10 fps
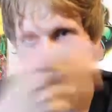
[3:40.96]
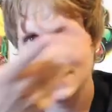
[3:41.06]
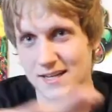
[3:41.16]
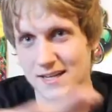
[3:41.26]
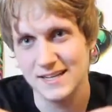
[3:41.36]

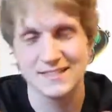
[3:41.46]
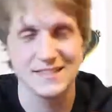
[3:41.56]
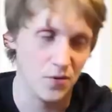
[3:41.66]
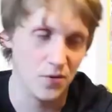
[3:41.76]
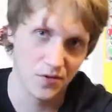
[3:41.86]

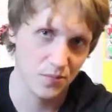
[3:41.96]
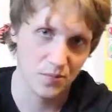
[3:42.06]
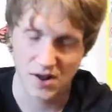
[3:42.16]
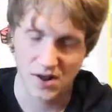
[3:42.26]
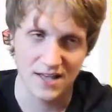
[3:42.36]
it's not worth the
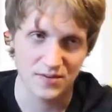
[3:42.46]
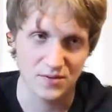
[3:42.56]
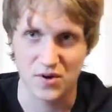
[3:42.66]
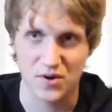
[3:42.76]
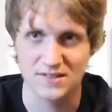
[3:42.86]

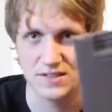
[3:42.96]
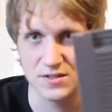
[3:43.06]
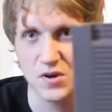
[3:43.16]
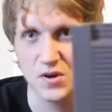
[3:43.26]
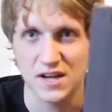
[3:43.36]
asking price. And
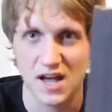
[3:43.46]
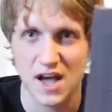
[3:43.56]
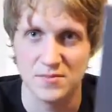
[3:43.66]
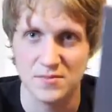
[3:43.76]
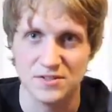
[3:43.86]
it's pretty
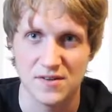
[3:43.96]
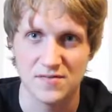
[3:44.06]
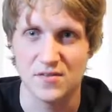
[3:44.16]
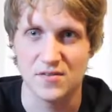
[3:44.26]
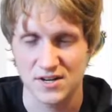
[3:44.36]
uncommon, too.
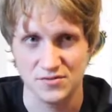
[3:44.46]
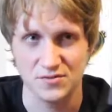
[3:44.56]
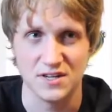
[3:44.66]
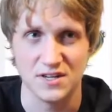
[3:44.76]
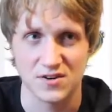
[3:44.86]
I've never
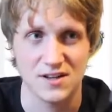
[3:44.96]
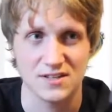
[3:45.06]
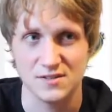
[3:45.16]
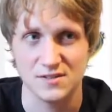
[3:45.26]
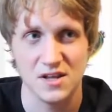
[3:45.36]
actually run
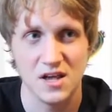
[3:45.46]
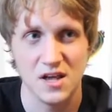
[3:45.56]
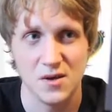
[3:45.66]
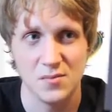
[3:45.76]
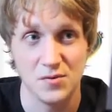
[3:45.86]
across it
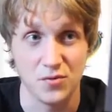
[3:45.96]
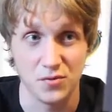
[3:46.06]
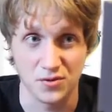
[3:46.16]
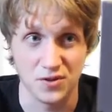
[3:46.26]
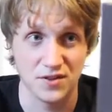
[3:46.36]

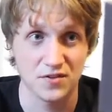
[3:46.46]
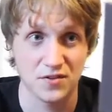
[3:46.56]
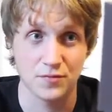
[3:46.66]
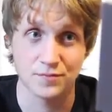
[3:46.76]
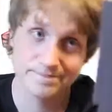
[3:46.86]
before this,
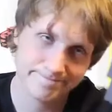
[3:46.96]
so.